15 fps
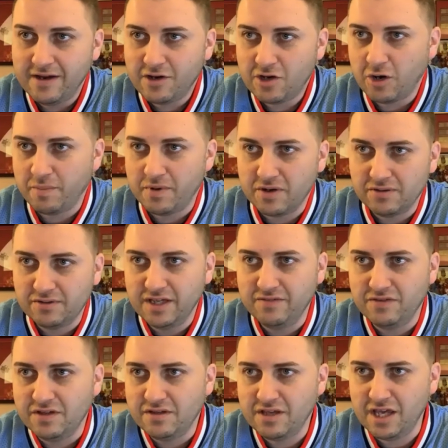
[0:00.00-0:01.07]
Carpenter
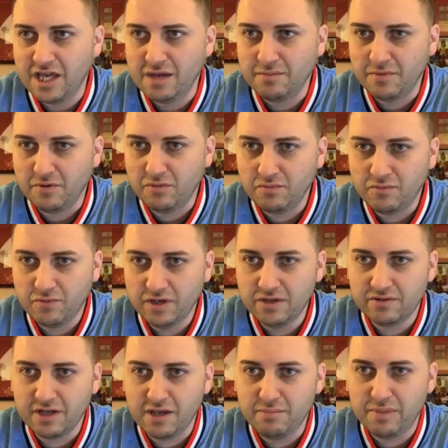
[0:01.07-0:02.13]
leave the team, and we
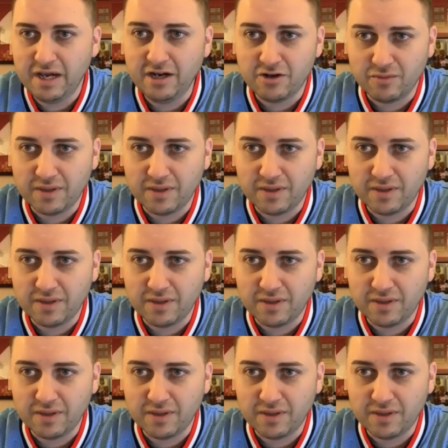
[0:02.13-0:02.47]
don't hate Bader.